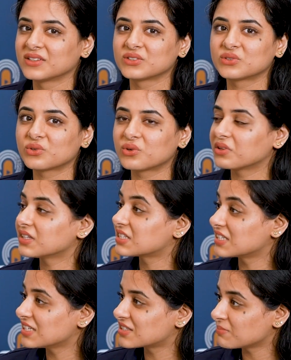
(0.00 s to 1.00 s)
So
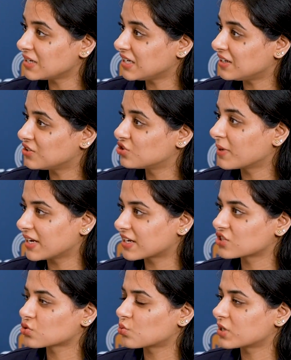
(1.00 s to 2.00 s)
this leads me to my
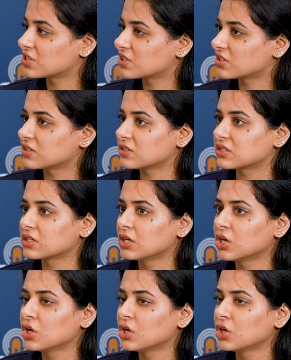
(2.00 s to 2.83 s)
next questions.